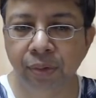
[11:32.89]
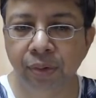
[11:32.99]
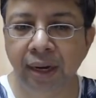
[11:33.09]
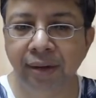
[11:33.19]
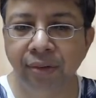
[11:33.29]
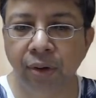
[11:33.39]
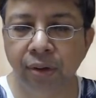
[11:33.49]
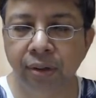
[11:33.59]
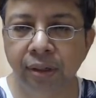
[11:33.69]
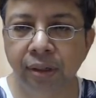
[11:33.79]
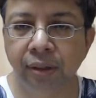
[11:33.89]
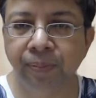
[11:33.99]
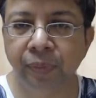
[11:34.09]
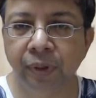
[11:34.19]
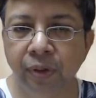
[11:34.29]
So let's not
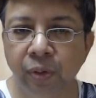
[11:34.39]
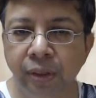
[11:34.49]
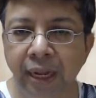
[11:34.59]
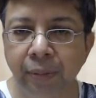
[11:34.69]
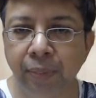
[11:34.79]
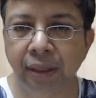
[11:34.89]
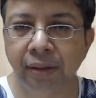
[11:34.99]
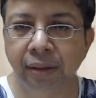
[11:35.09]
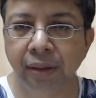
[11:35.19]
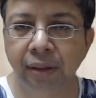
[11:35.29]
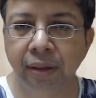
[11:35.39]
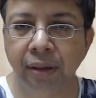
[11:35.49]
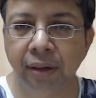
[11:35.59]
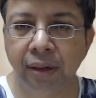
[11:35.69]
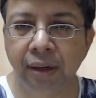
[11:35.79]
now go that path.
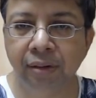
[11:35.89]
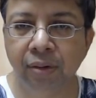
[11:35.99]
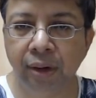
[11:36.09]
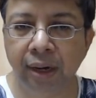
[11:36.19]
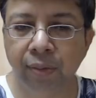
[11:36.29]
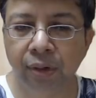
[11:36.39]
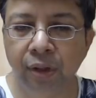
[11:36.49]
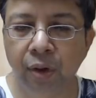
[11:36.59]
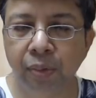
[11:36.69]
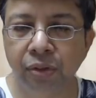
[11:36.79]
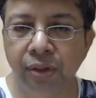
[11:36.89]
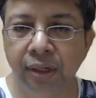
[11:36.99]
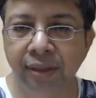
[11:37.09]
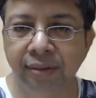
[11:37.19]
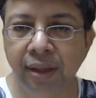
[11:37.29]
Let's look at what the
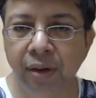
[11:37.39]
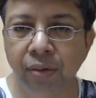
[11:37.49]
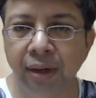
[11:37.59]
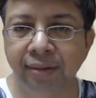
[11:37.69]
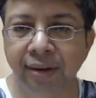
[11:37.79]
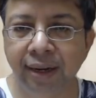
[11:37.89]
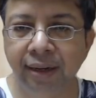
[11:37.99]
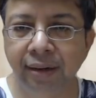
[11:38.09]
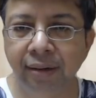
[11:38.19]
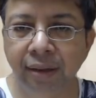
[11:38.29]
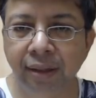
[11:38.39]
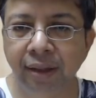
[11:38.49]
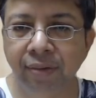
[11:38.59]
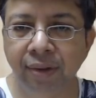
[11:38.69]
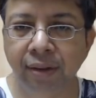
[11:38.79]
opportunity is now. Let's ride it,
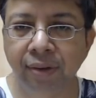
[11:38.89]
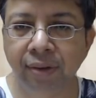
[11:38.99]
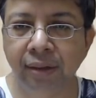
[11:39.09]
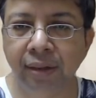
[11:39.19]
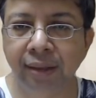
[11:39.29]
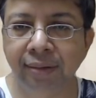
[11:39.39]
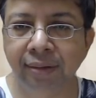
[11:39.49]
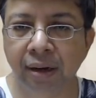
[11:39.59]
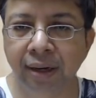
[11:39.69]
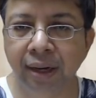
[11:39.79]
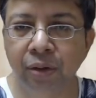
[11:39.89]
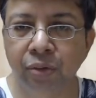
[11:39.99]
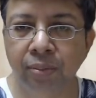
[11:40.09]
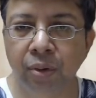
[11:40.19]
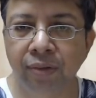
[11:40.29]
and then when things start getting
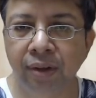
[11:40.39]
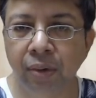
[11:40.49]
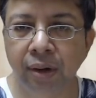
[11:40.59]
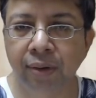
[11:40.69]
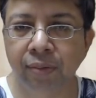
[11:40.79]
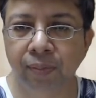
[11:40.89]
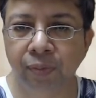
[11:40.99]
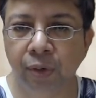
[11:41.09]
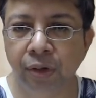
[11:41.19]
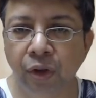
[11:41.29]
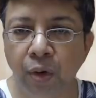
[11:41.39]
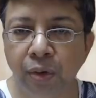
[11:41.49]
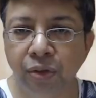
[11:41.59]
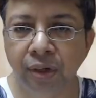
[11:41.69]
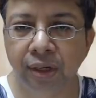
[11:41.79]
overbought, we look at what the
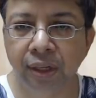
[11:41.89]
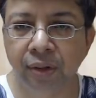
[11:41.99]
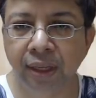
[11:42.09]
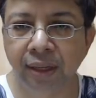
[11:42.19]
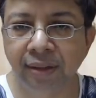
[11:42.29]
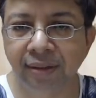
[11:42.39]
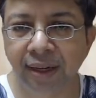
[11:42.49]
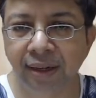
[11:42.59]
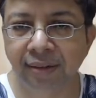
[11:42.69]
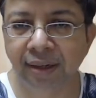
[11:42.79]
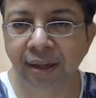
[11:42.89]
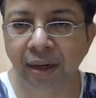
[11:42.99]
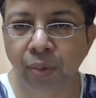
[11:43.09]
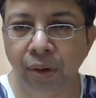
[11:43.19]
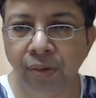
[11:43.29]
opportunity on the other side is at
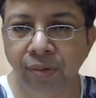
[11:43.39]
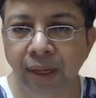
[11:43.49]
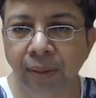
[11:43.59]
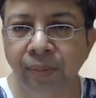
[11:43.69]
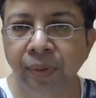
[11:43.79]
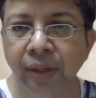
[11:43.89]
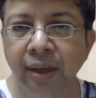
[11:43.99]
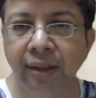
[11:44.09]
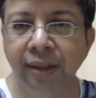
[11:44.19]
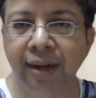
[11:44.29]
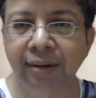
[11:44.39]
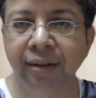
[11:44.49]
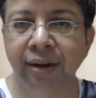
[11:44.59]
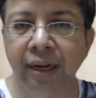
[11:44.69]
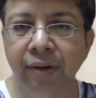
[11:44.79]
that point of time. I think that's
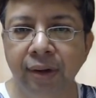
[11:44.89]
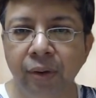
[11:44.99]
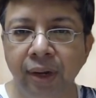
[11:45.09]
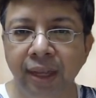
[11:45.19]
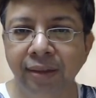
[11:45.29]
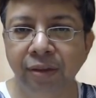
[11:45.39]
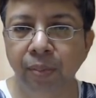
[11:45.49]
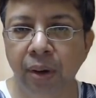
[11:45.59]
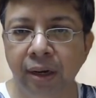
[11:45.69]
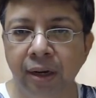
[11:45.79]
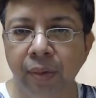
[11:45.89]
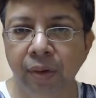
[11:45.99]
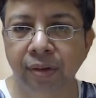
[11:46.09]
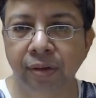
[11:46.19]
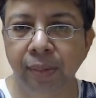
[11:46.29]
the right way to take this market,
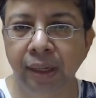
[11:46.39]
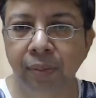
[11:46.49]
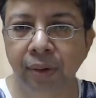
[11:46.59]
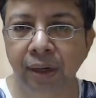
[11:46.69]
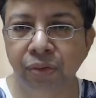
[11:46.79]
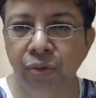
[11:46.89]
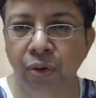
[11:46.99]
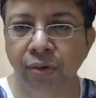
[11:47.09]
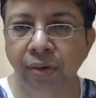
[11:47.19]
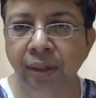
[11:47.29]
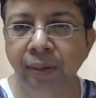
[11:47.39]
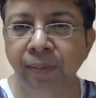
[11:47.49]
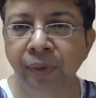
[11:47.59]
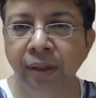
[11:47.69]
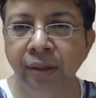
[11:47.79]
because it's been a pretty strong one.
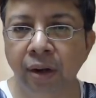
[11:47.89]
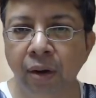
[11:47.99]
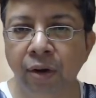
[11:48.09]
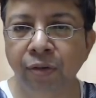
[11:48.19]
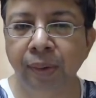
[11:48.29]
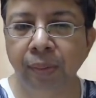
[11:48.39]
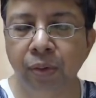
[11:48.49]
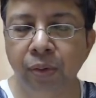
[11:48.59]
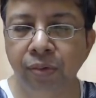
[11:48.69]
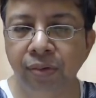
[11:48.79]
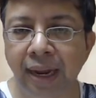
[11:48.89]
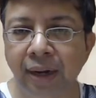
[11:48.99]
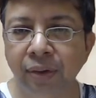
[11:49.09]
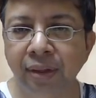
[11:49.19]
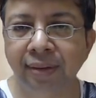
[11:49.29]
There are a lot of people who've
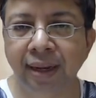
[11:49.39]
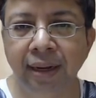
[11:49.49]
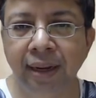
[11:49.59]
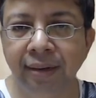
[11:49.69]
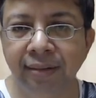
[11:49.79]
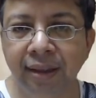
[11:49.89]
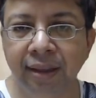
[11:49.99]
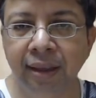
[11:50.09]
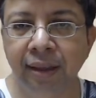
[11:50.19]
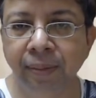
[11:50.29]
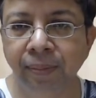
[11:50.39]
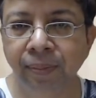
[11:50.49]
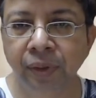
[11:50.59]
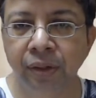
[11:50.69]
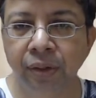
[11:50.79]
sat on the sidelines thinking,
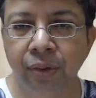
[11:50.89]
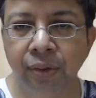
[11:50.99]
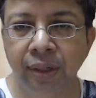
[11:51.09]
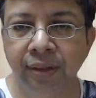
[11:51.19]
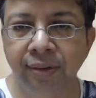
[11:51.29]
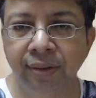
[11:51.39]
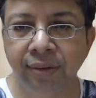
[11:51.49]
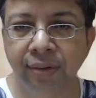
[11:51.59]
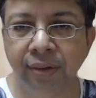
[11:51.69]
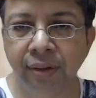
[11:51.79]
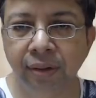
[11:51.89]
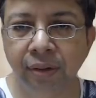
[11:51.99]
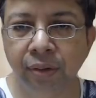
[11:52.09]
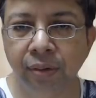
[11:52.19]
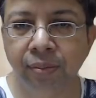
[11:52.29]
that this is,
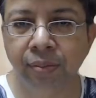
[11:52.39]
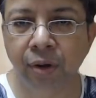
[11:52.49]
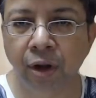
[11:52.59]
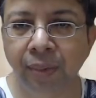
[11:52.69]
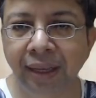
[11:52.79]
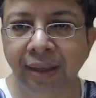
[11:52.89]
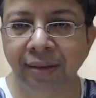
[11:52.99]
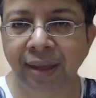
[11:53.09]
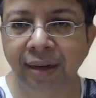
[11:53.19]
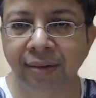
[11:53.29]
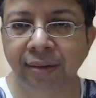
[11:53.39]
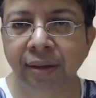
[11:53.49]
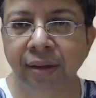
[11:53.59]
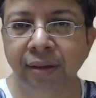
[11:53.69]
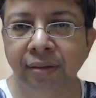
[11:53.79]
not making sense.
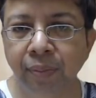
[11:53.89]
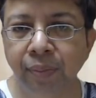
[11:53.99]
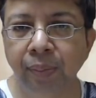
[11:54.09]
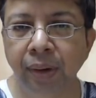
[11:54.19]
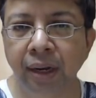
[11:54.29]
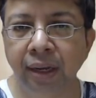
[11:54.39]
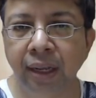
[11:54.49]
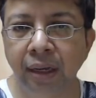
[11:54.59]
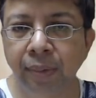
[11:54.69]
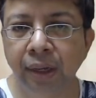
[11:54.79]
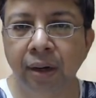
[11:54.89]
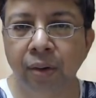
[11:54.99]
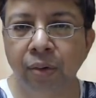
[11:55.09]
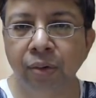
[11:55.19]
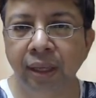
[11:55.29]
Some people are again coming
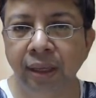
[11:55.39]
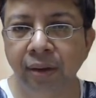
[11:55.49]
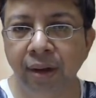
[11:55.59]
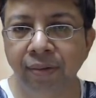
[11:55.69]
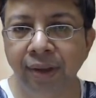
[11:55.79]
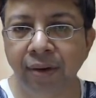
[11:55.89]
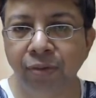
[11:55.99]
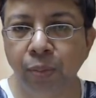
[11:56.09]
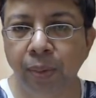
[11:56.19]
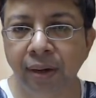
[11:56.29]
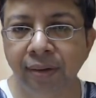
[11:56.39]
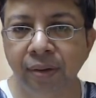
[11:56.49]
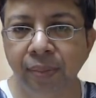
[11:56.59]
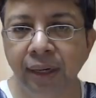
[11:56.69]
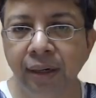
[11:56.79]
around to thinking, well, we have to
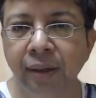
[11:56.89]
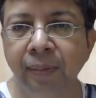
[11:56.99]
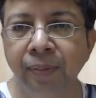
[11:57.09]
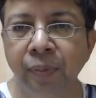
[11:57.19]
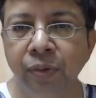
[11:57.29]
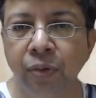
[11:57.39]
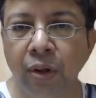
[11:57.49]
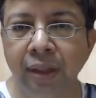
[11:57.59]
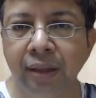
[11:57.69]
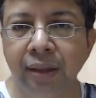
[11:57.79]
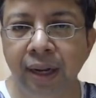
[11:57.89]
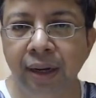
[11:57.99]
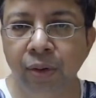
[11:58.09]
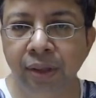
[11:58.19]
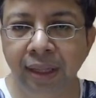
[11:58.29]
participate. So
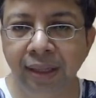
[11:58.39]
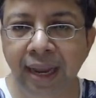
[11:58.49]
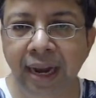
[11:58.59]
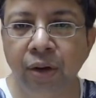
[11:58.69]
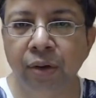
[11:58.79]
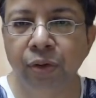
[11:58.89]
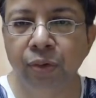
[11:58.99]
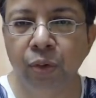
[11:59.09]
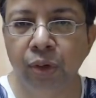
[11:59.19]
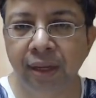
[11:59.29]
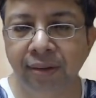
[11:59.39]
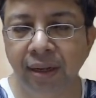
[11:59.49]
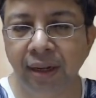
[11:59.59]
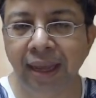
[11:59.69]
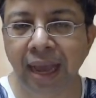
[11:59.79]
I don't think the end of euphoria has
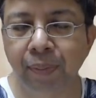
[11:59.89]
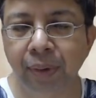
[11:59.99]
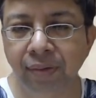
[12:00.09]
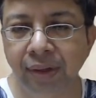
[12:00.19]
really happened.